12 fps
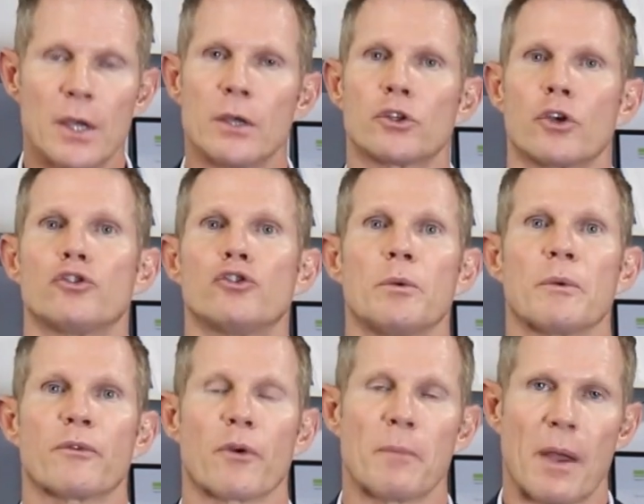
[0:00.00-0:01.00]
So
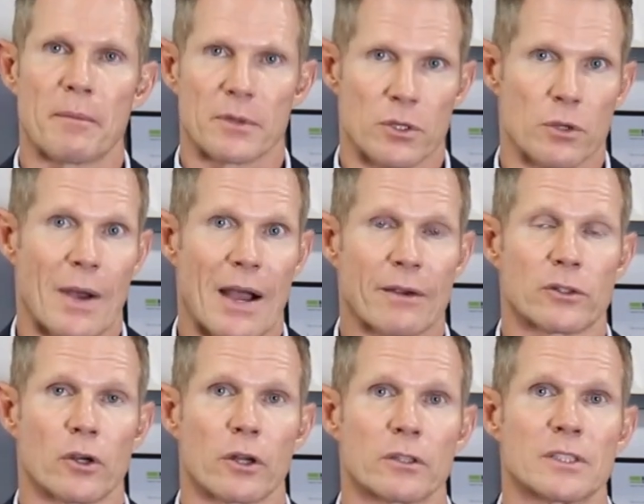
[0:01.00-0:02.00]
assuming for a moment that you are
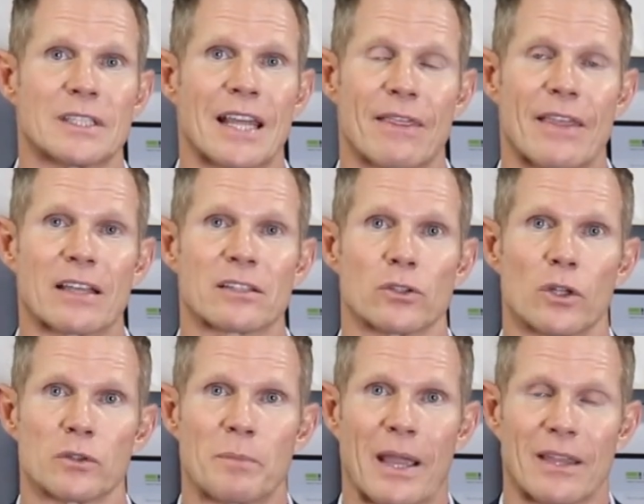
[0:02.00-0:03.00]
entitled to
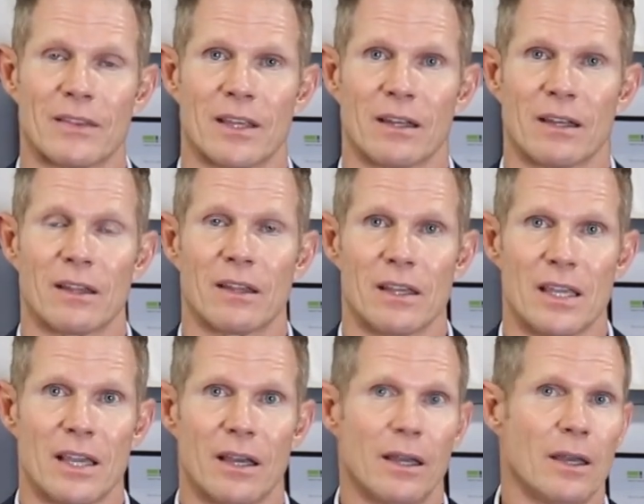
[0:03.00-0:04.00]
$10,000 back at the end of the
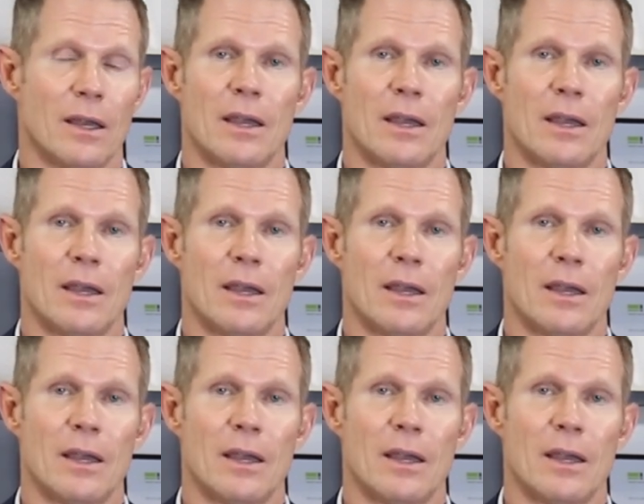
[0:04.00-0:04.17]
year